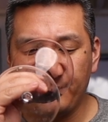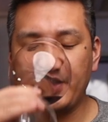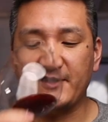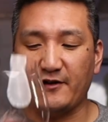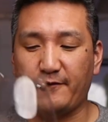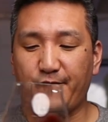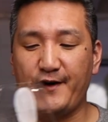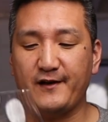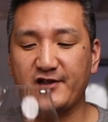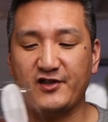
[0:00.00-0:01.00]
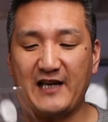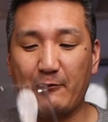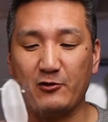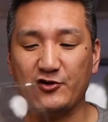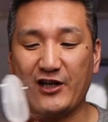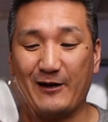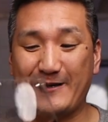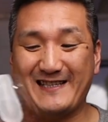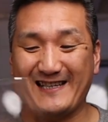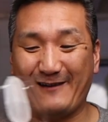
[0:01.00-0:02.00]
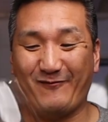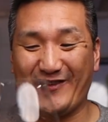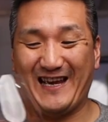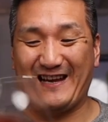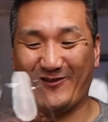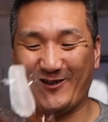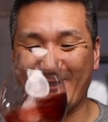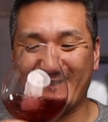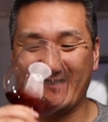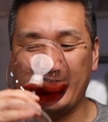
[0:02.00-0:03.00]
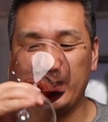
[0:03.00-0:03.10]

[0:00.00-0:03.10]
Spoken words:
Touch of funk, sour cherry type flavors,